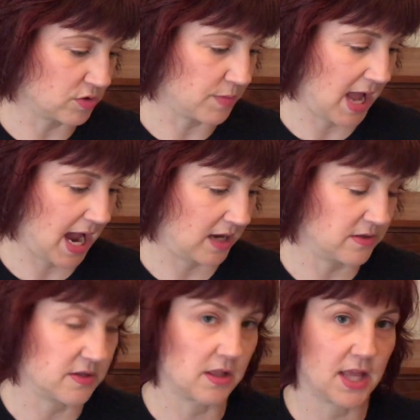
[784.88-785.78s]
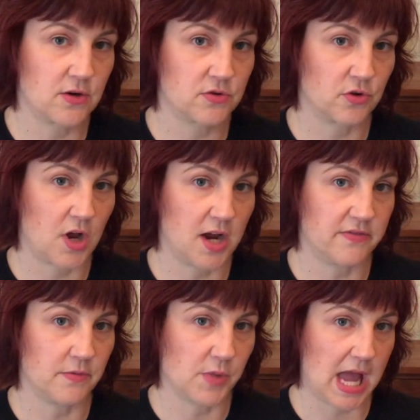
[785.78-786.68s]
is black, and then the letters are kind of
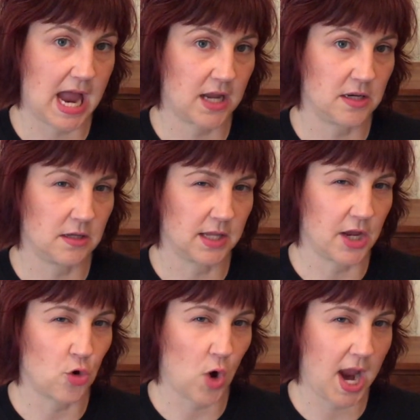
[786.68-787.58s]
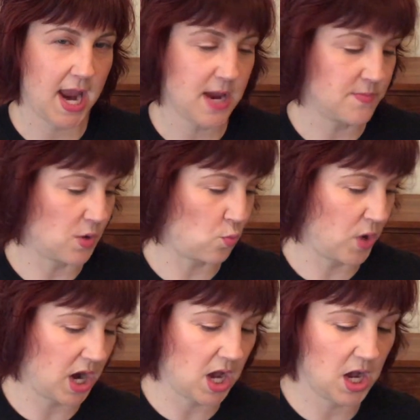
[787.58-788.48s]
the black and like a gray, but
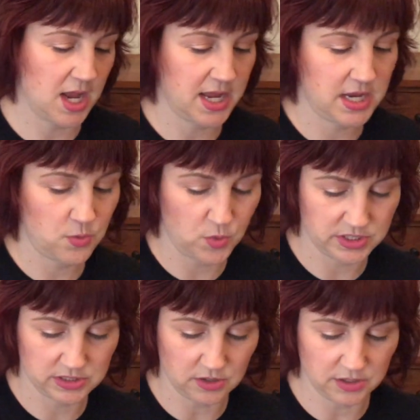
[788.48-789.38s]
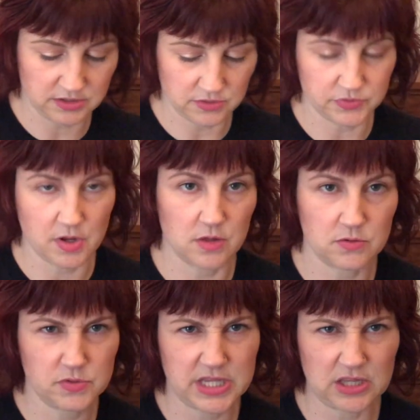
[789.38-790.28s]
when I went to go get those
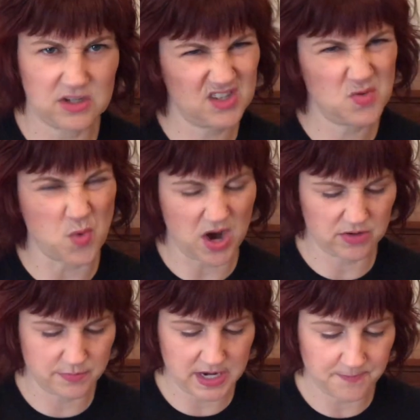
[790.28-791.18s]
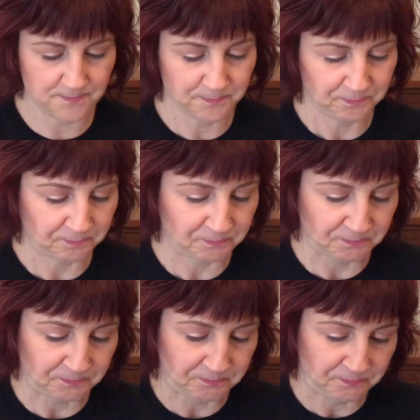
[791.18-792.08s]
colors, they looked too brown to me.
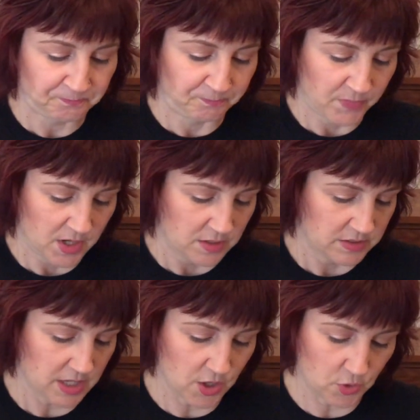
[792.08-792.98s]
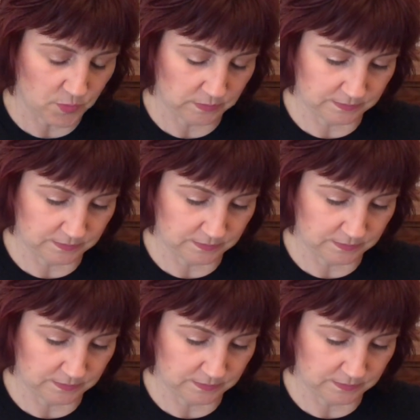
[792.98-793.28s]
So